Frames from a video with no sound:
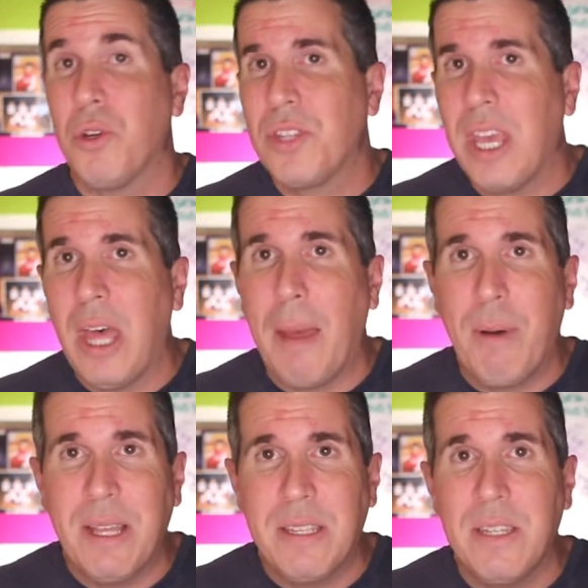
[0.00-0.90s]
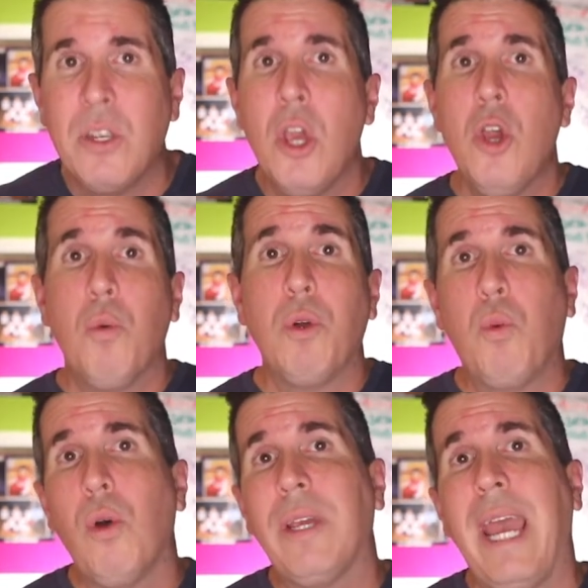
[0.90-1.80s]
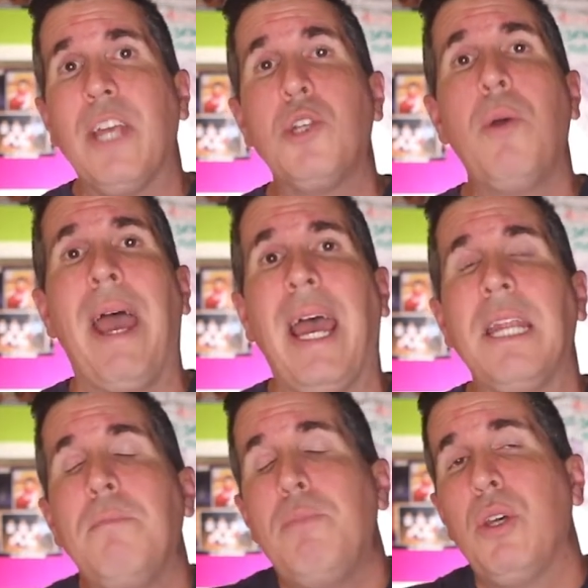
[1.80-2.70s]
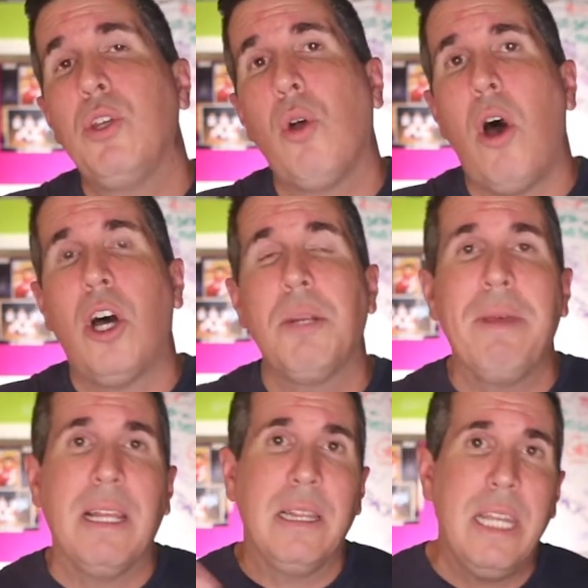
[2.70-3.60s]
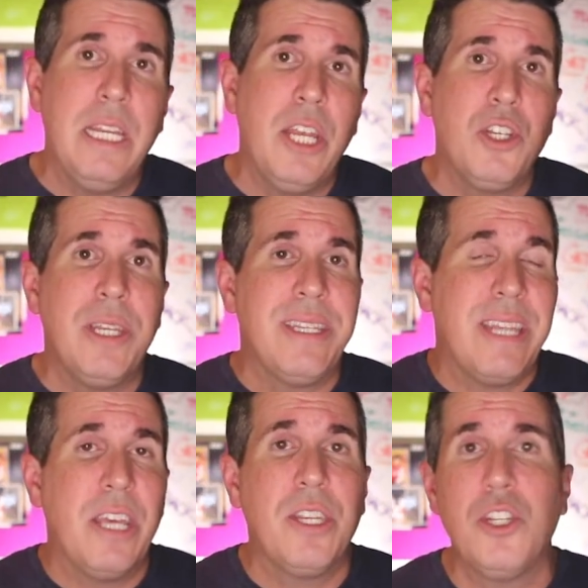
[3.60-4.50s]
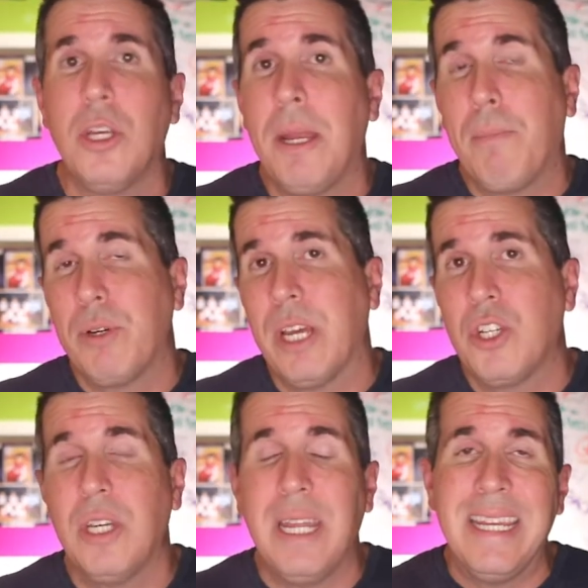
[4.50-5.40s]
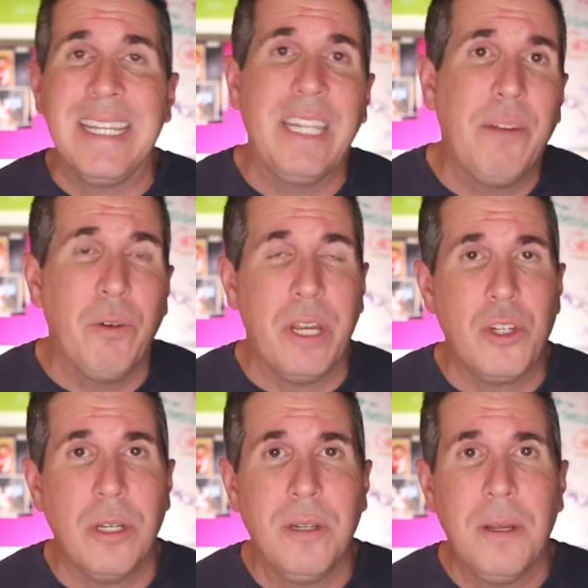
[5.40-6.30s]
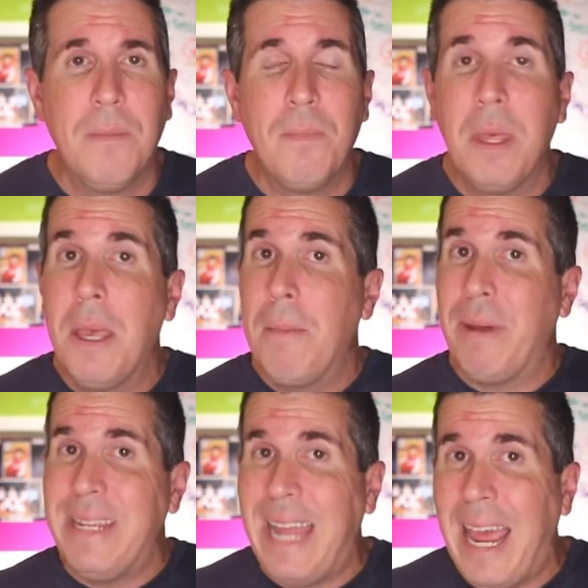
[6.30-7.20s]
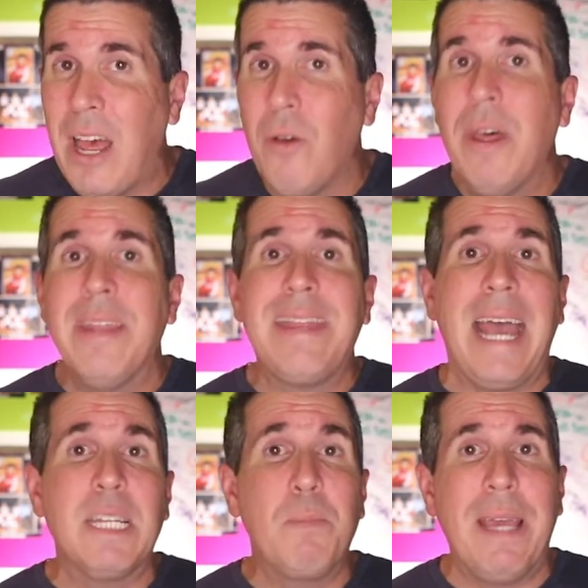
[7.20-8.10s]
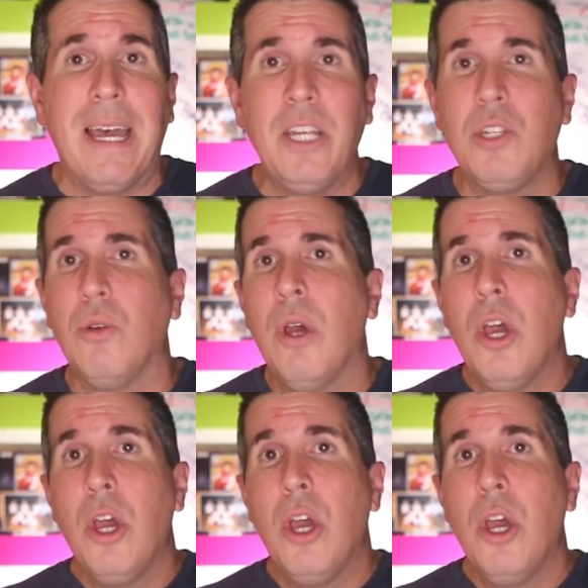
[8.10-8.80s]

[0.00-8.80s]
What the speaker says: your scale hypotheses would work as you hadn't built your automated lead engine, sales engine, and production and delivery engine. But now that's behind you,